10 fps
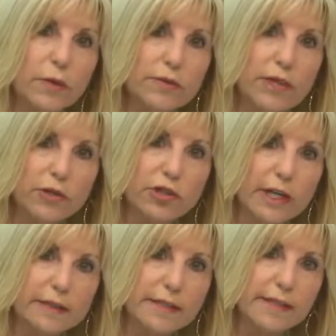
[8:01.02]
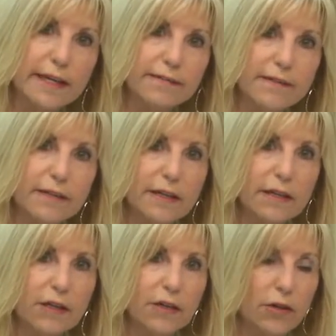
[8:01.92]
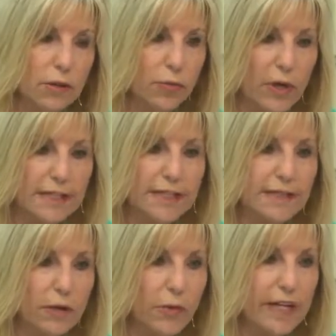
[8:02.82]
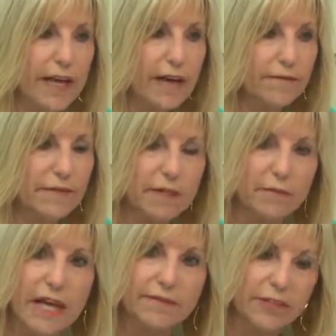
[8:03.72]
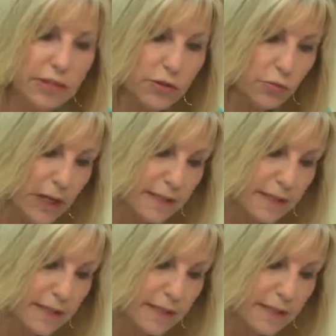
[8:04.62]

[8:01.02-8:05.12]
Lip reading: that their child is safe. Why is it that we have them have to write